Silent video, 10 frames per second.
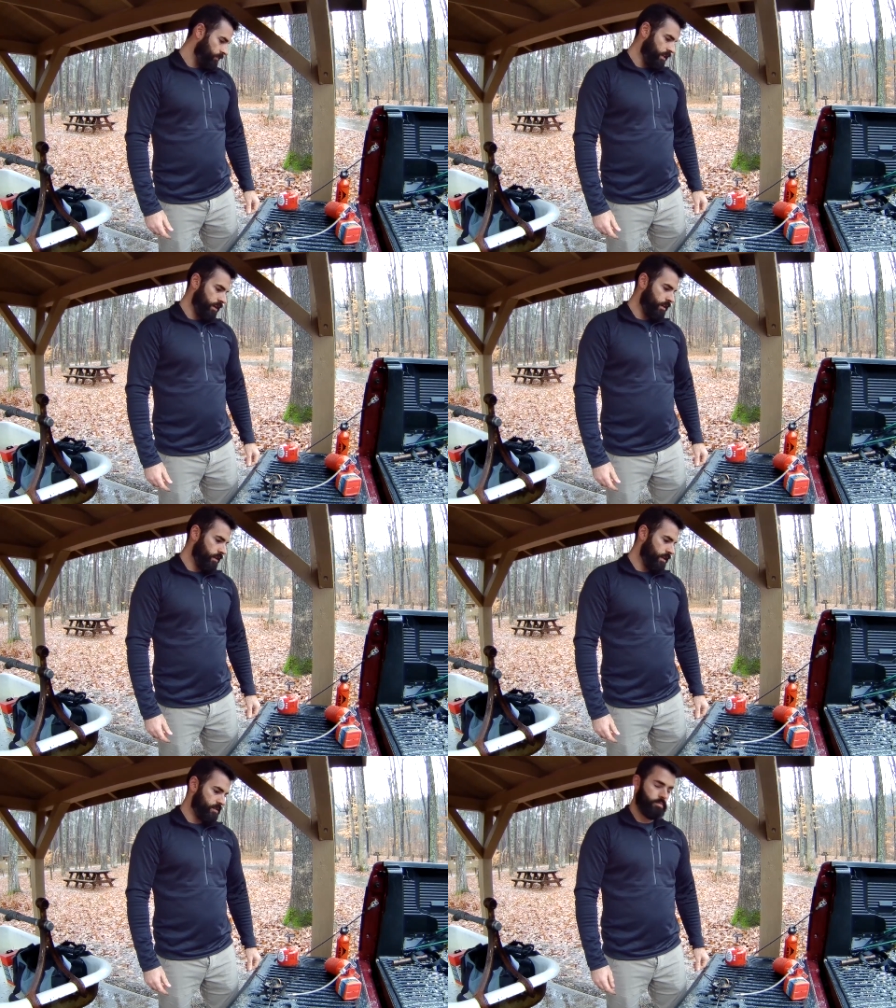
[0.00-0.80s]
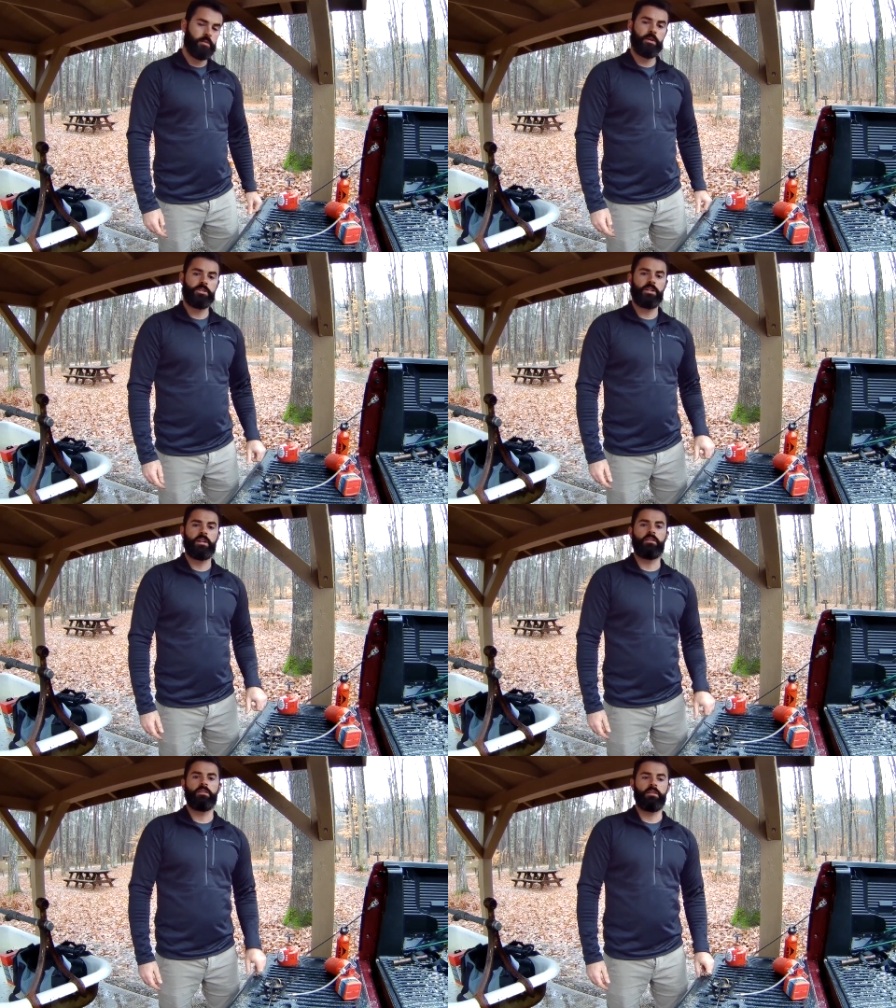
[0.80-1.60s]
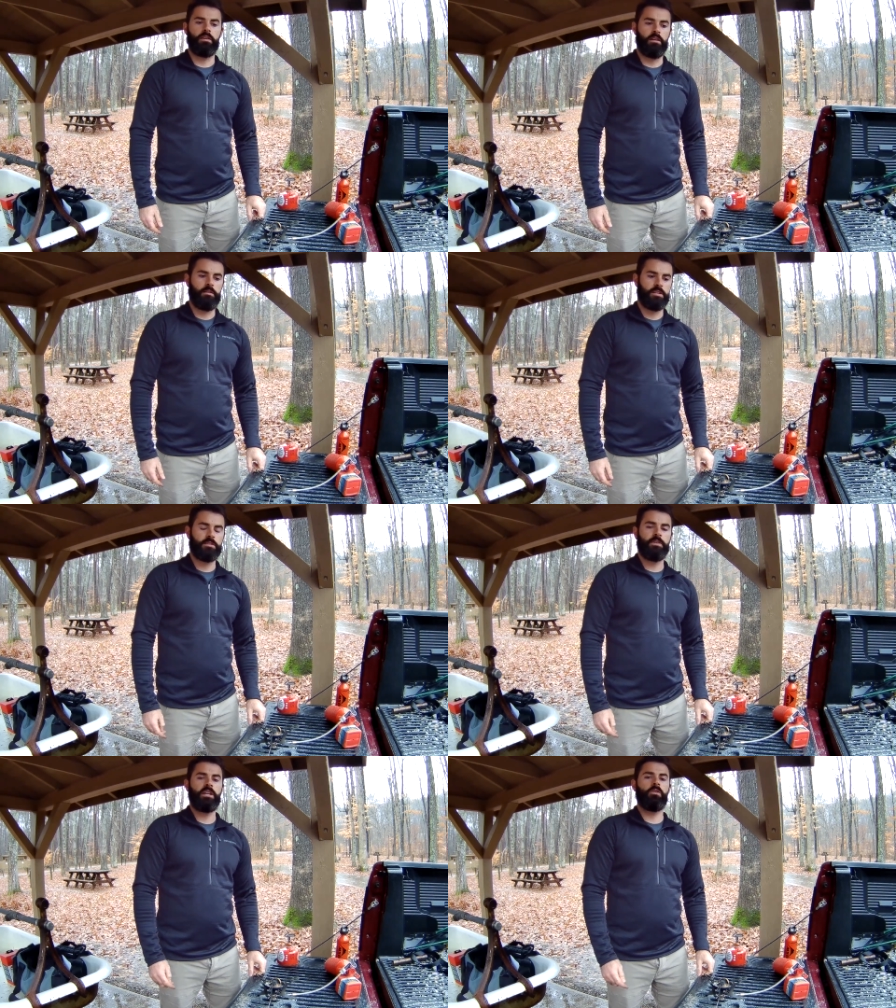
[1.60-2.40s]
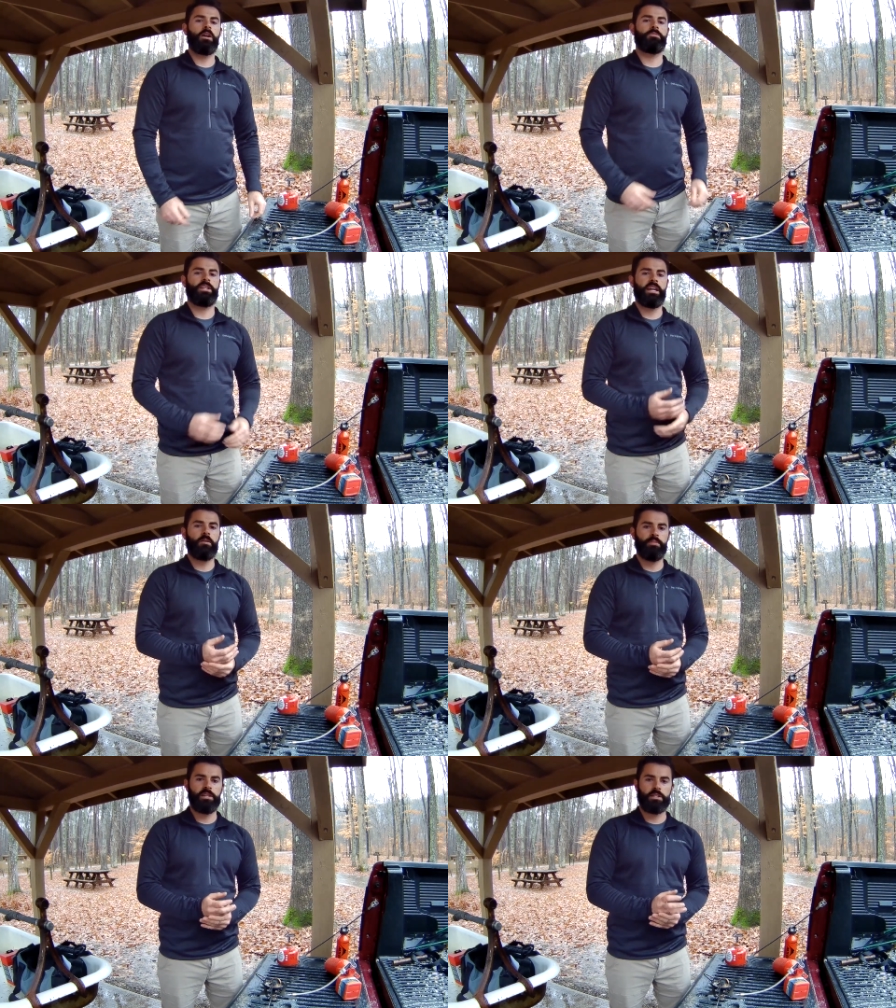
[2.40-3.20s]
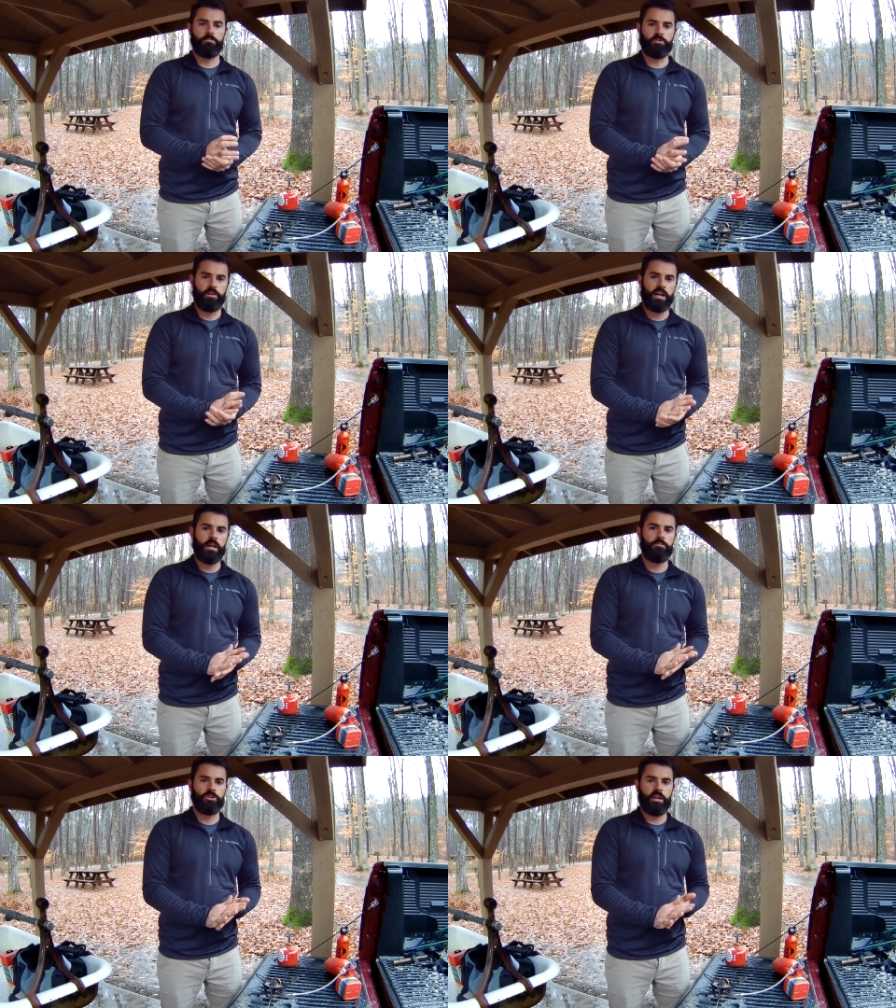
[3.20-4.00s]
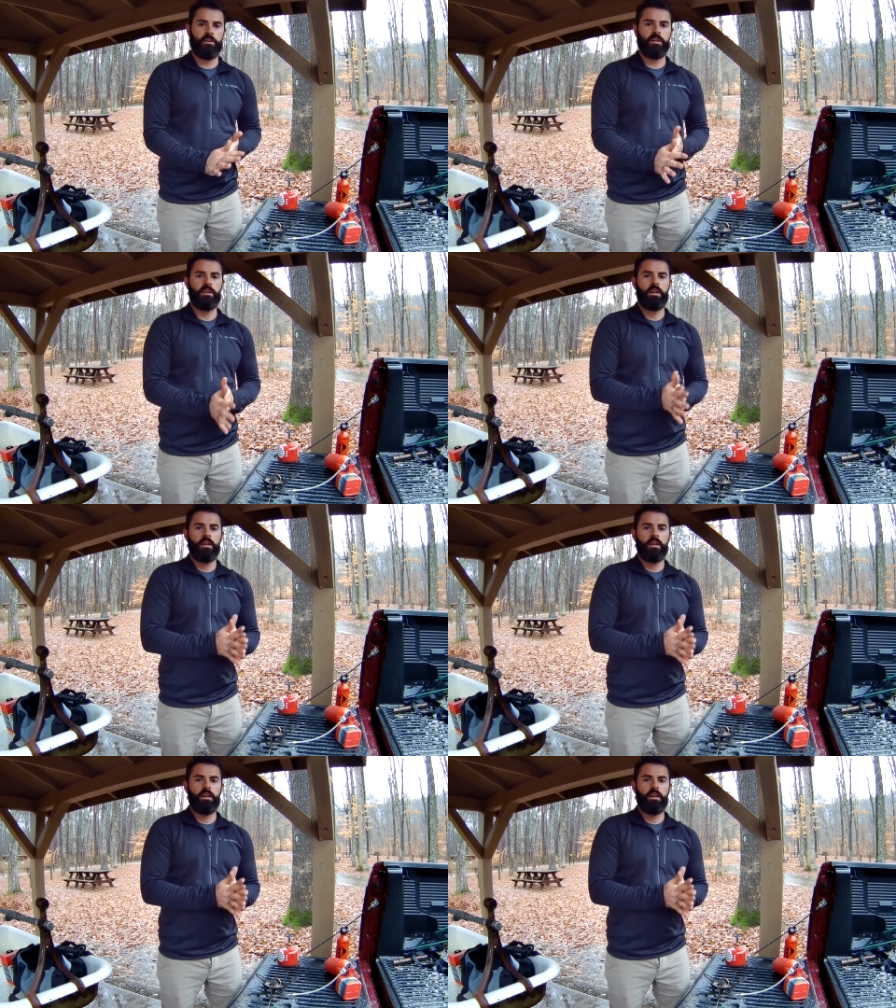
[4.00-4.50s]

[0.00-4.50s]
And that's pretty much it. If this video helps you out, please subscribe, share it,